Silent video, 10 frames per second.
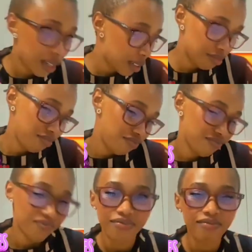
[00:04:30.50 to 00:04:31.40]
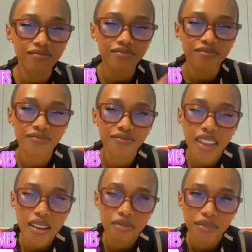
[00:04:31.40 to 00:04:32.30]
Like,
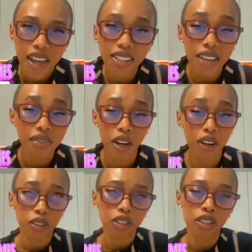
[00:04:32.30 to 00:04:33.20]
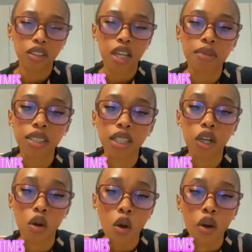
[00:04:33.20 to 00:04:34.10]
yeah, I just have a lot of work to do, so I'm just
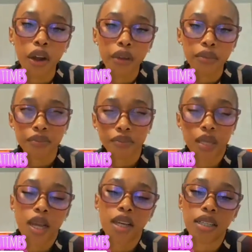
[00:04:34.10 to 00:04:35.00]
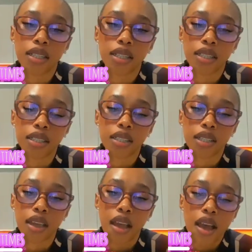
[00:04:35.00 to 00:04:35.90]
gonna go
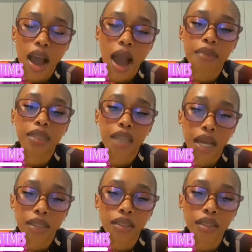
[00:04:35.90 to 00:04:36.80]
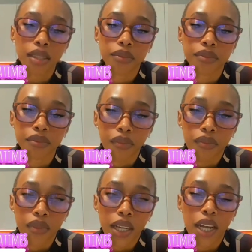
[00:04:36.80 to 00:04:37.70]
because I'm done.
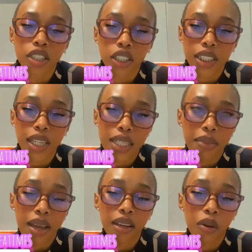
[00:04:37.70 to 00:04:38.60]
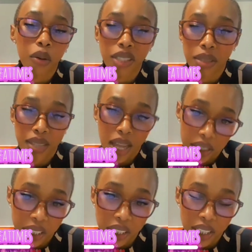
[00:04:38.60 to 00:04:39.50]
And I showed you guys my awesome
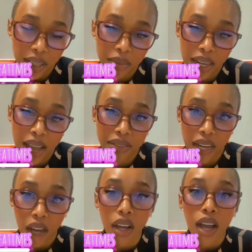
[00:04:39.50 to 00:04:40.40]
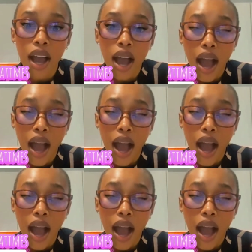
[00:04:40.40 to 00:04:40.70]
sandwich that I'm gonna have now.